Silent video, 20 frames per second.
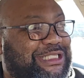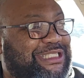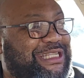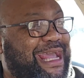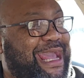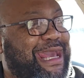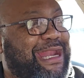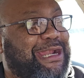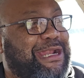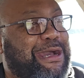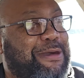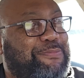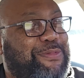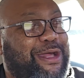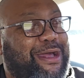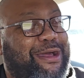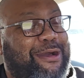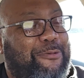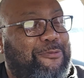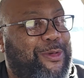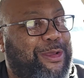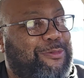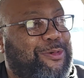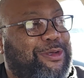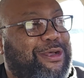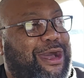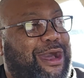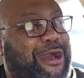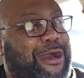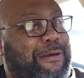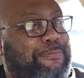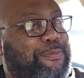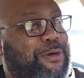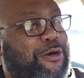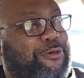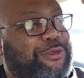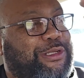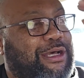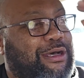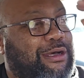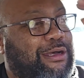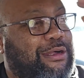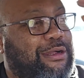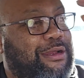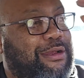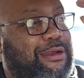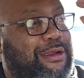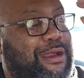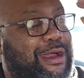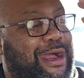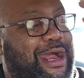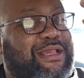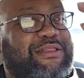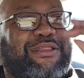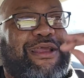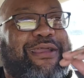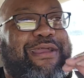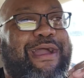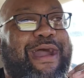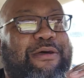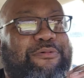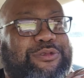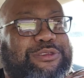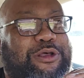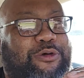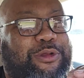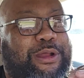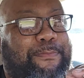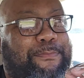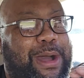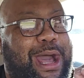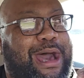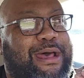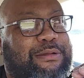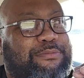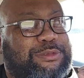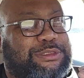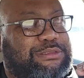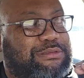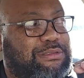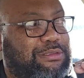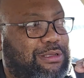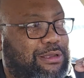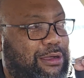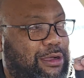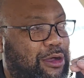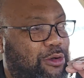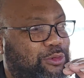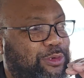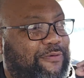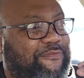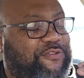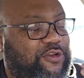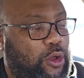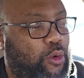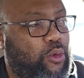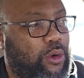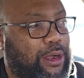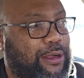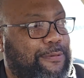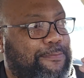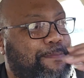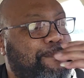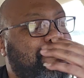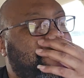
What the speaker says: standing up. We were up I think I was on the bottom, on the floor,